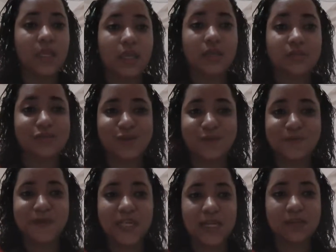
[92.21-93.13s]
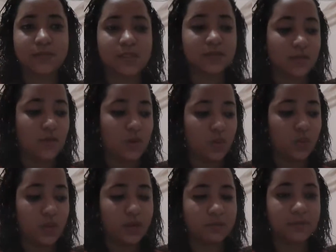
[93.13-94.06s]
and sometimes
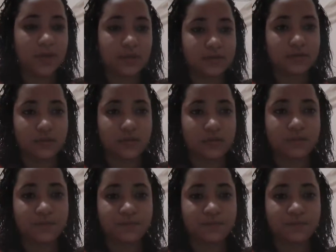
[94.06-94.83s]
webmaster.